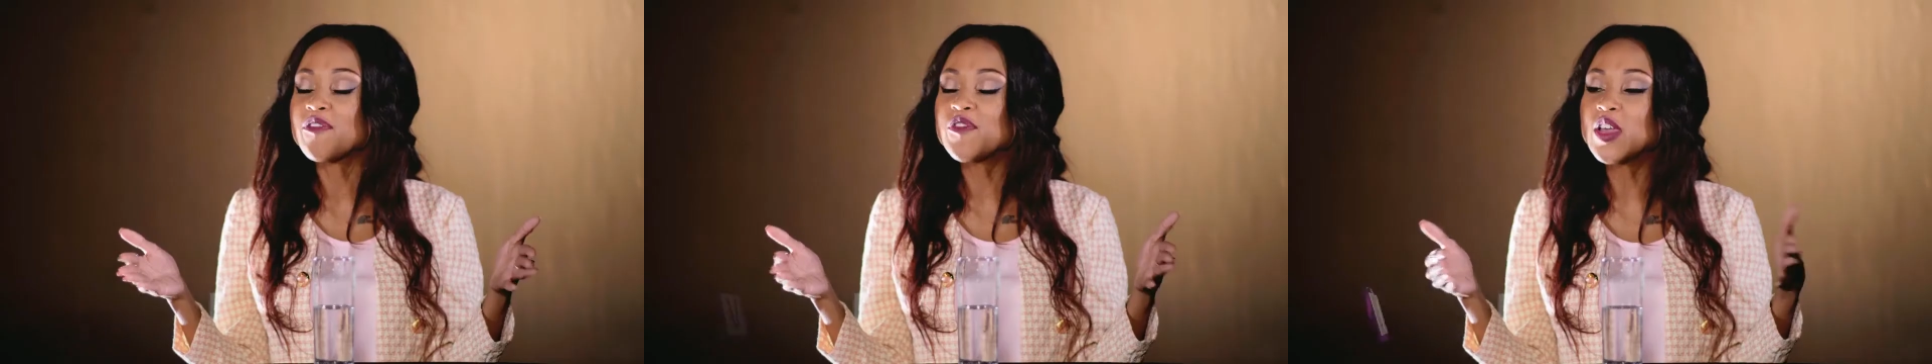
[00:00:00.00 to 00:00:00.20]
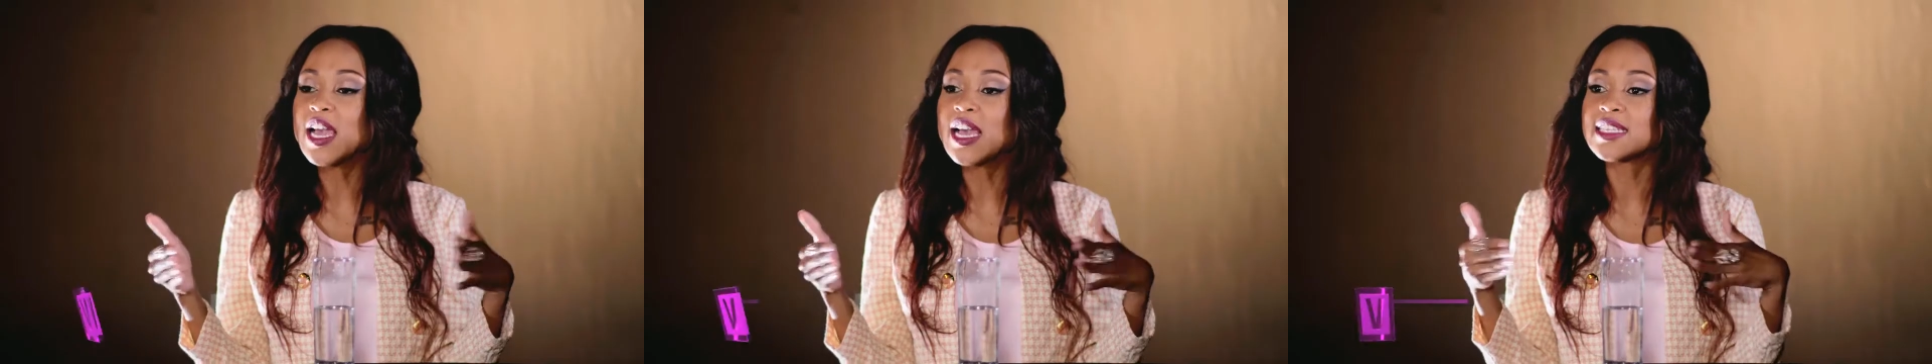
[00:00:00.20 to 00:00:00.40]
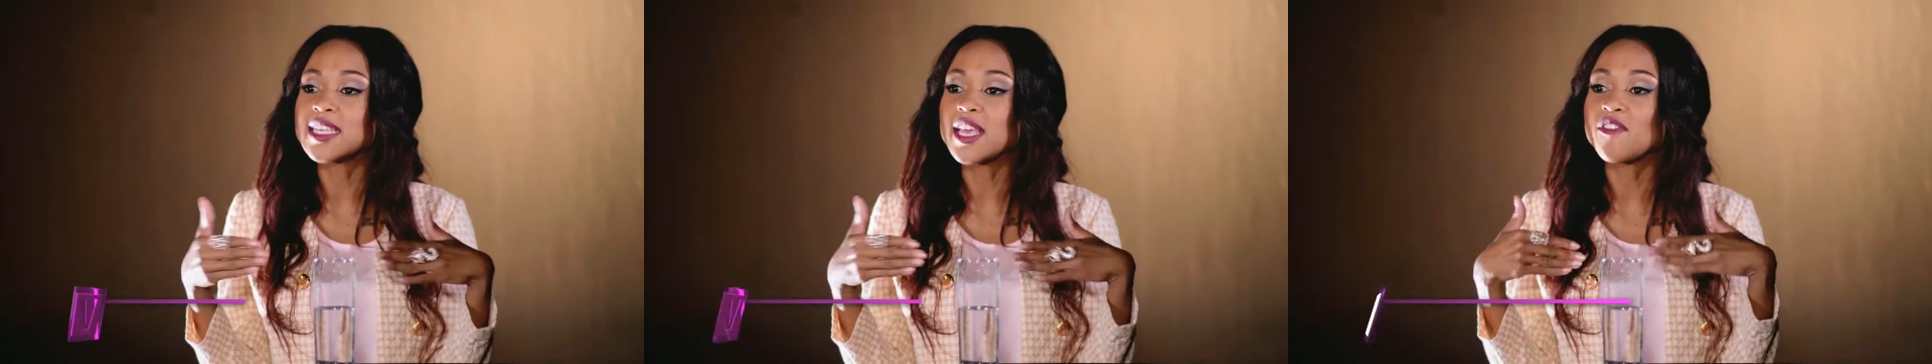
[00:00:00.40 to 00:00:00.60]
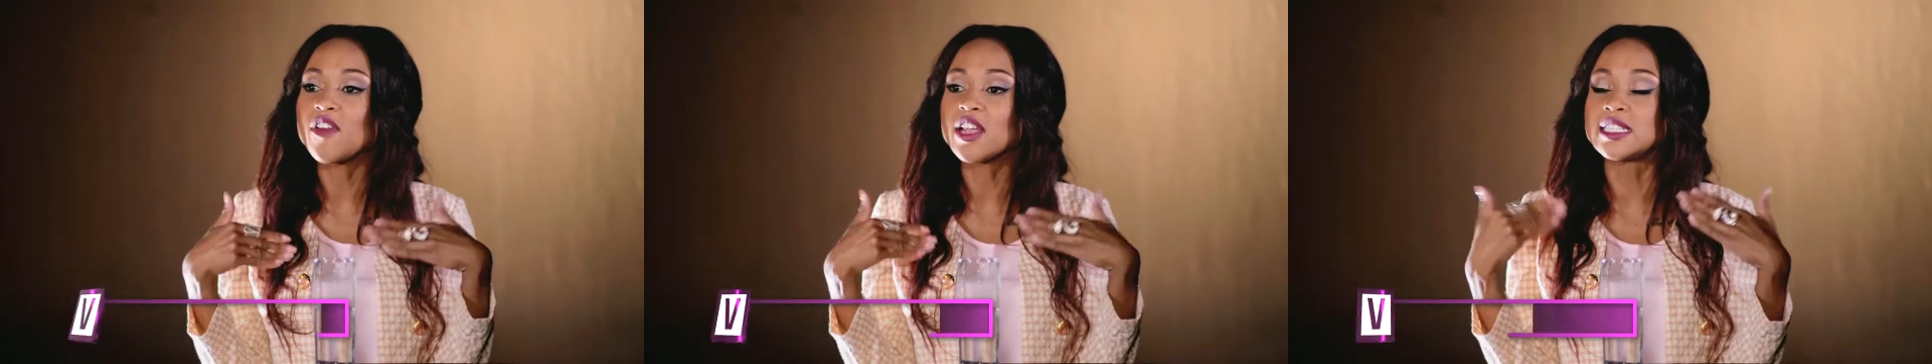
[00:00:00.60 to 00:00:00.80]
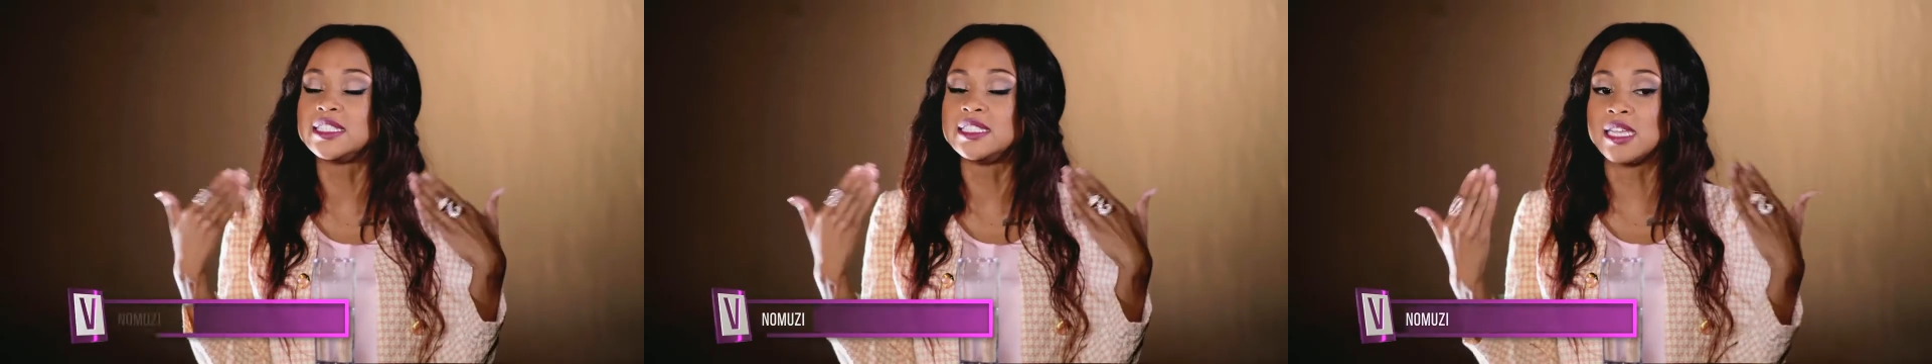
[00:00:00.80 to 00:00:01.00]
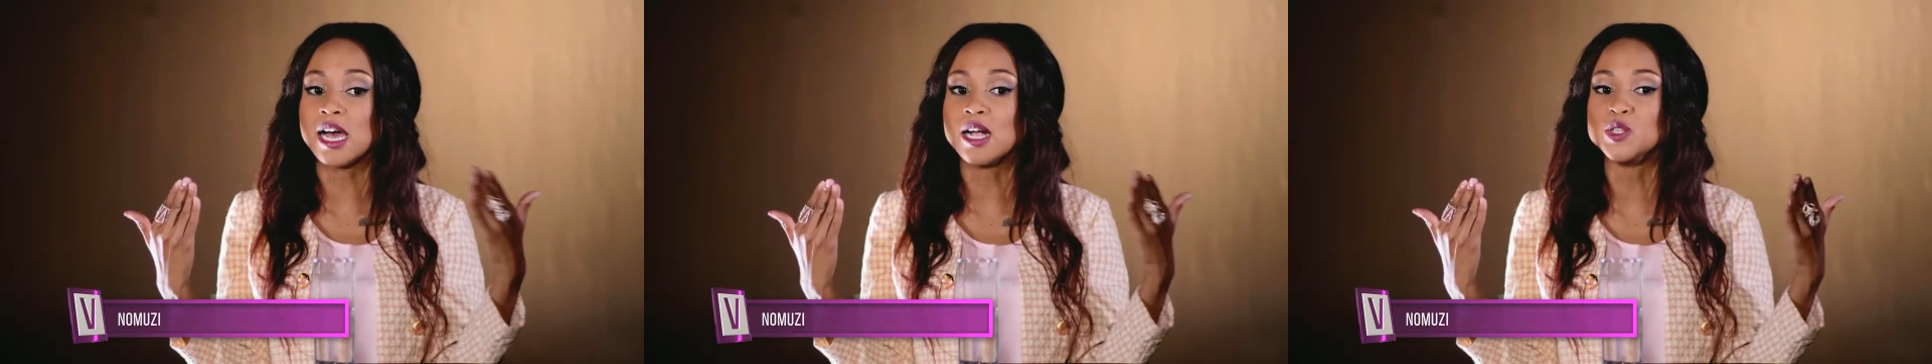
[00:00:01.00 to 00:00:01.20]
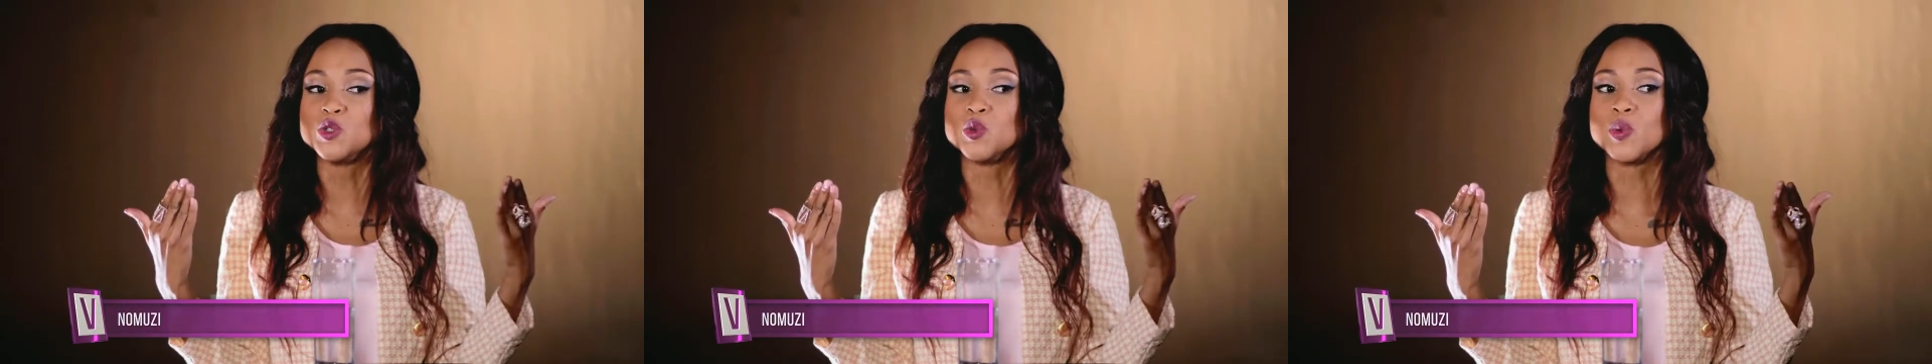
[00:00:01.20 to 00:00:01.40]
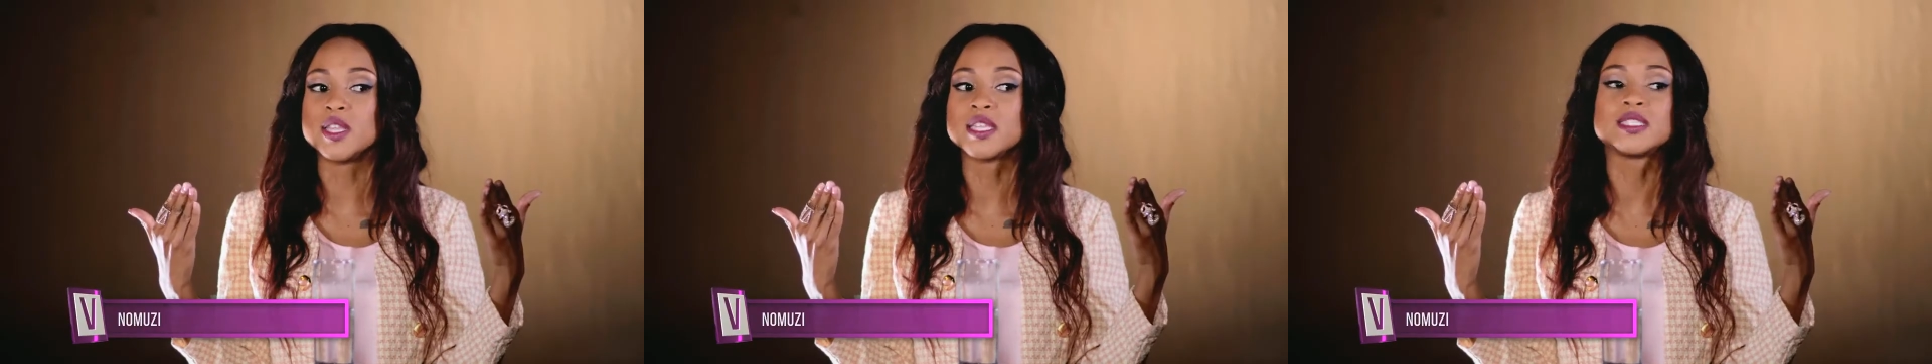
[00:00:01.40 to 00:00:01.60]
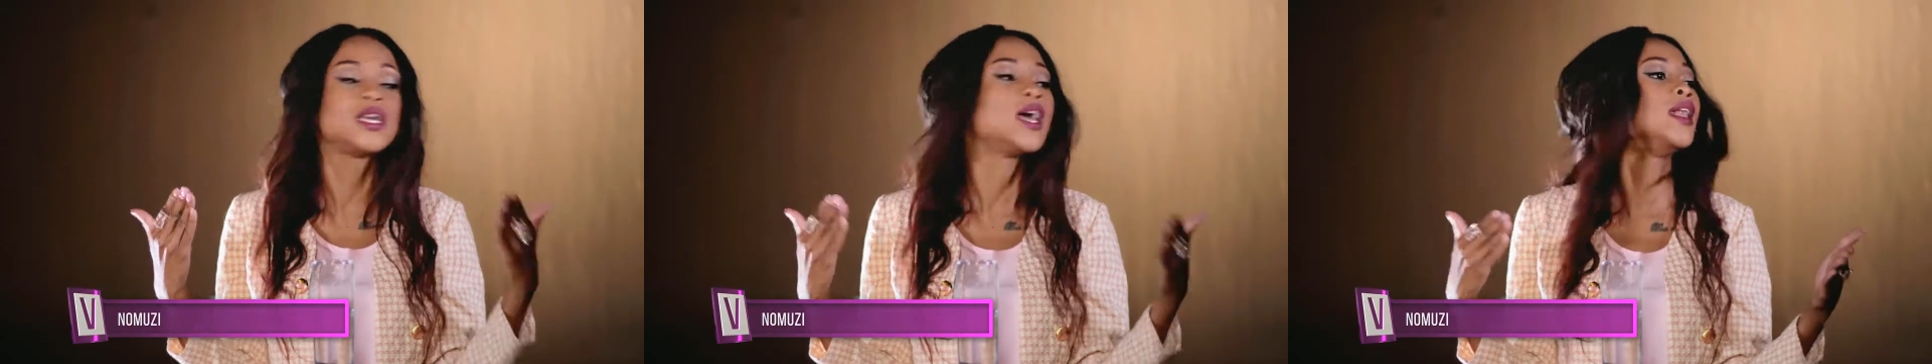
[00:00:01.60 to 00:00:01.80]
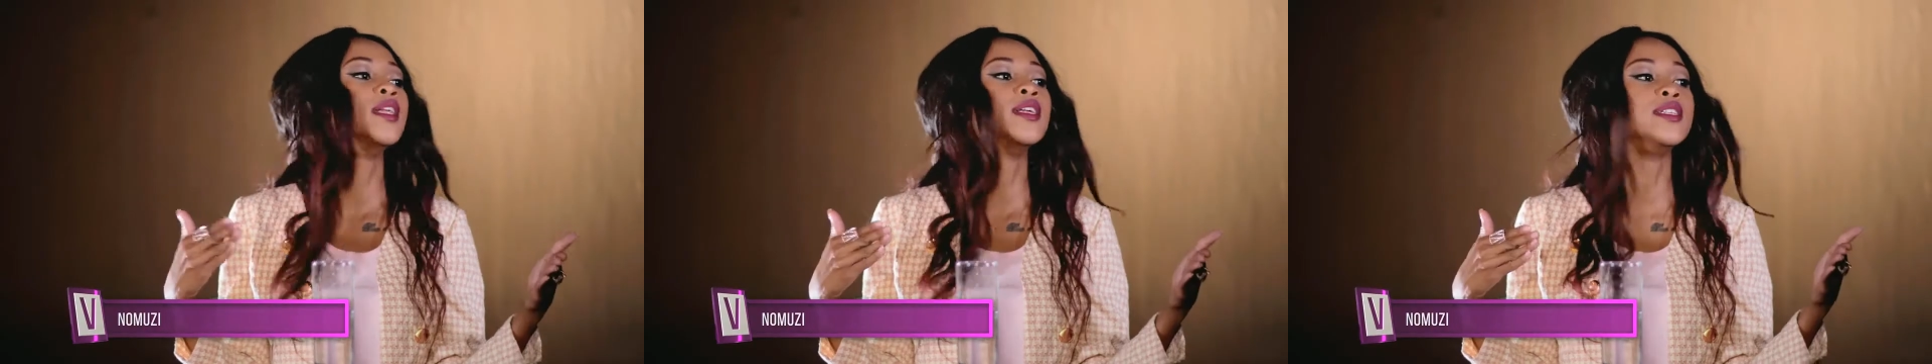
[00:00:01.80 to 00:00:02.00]
Have you guys ever dealt with
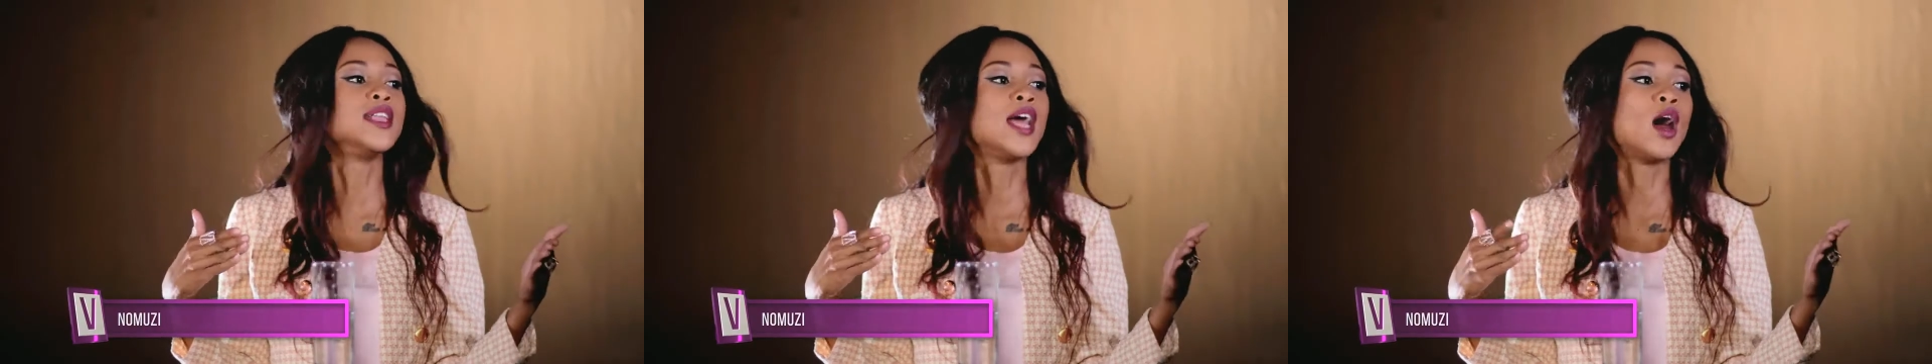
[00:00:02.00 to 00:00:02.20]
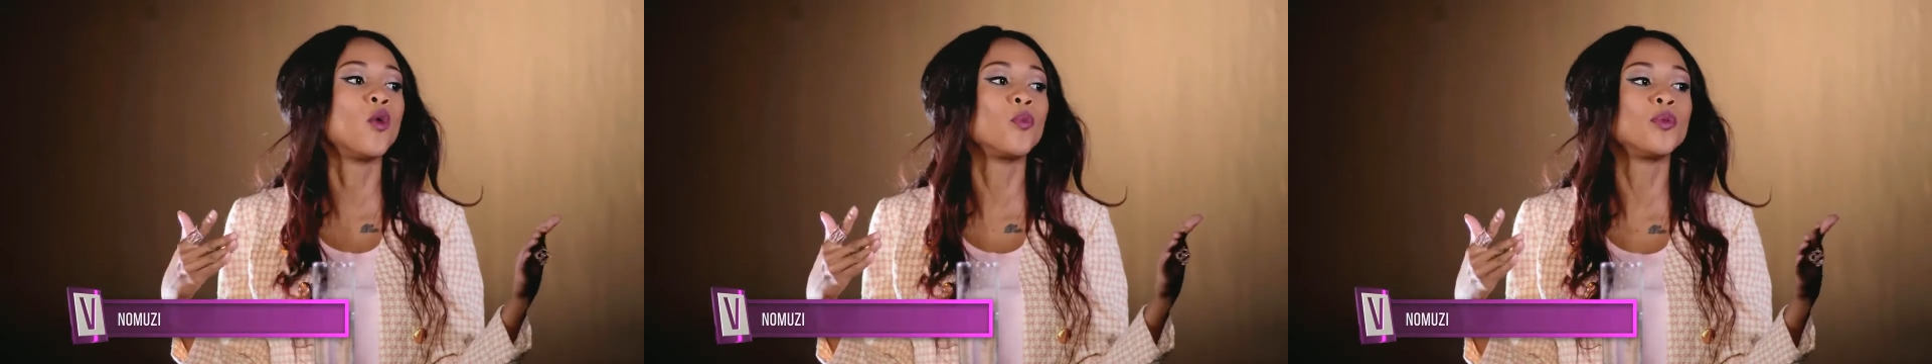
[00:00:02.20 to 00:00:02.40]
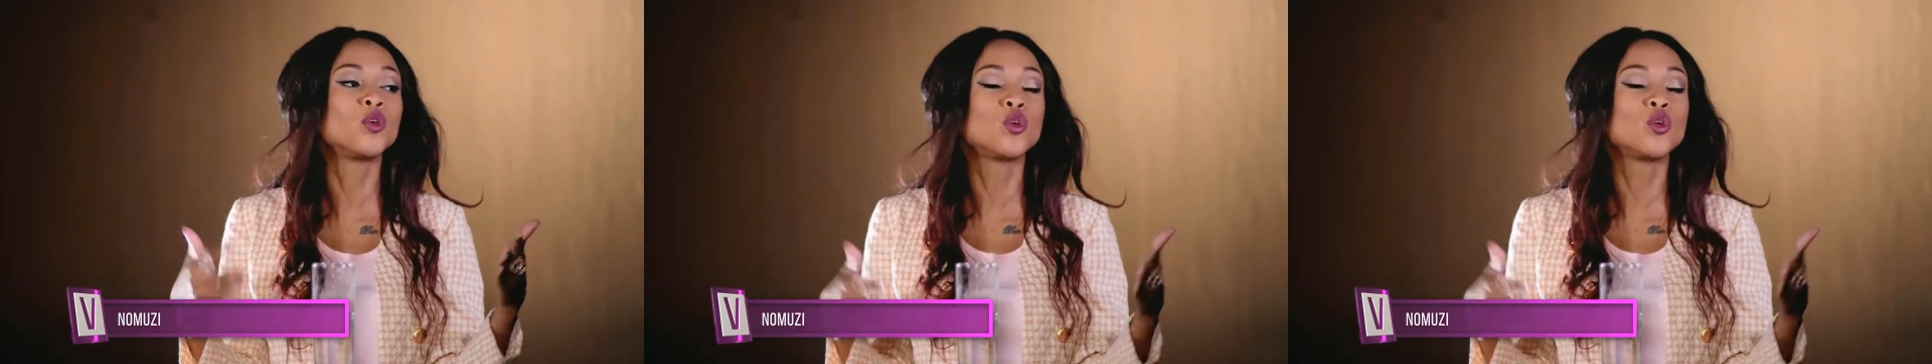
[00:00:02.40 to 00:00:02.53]
talent now?